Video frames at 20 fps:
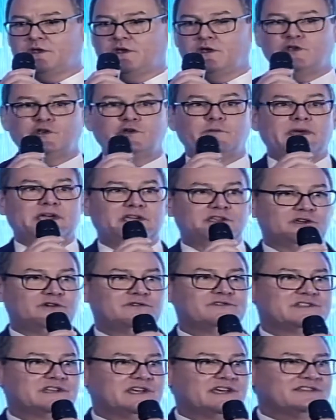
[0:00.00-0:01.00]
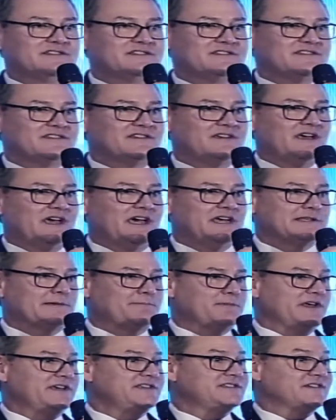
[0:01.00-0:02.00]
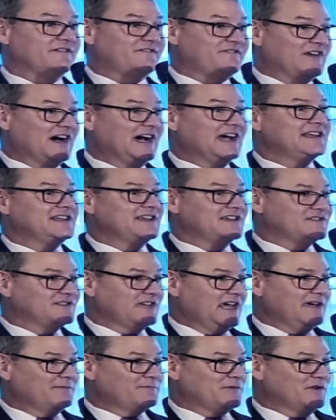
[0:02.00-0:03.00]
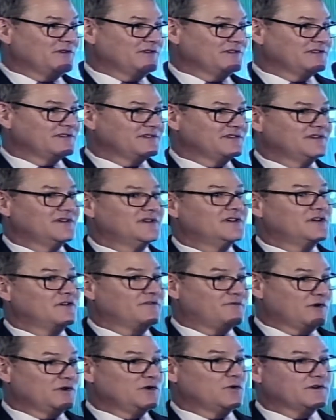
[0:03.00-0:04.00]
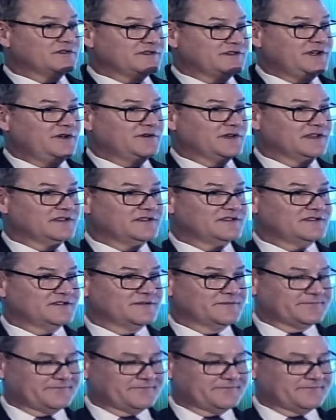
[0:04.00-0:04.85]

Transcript: You may use this as a place to find examples for your students.